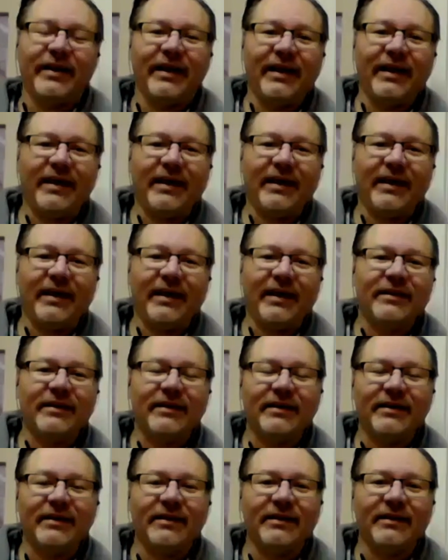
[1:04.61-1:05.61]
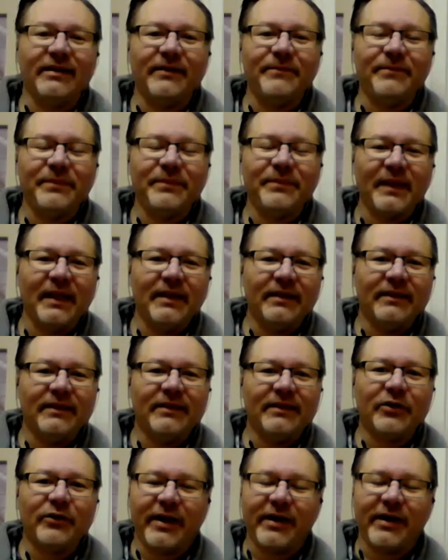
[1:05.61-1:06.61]
in the
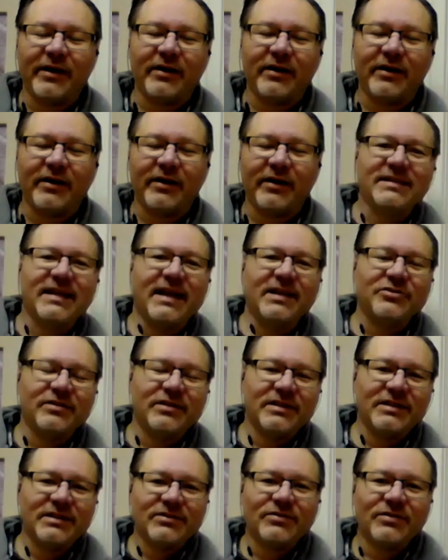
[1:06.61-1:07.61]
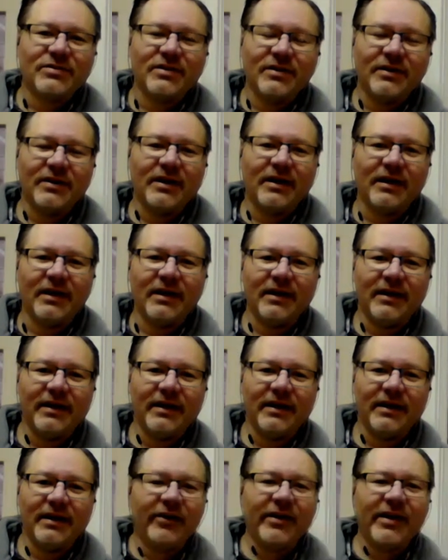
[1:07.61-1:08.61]
greater Los Angeles
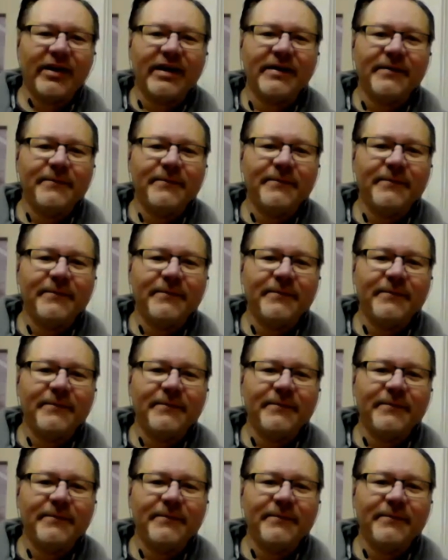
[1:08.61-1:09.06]
area.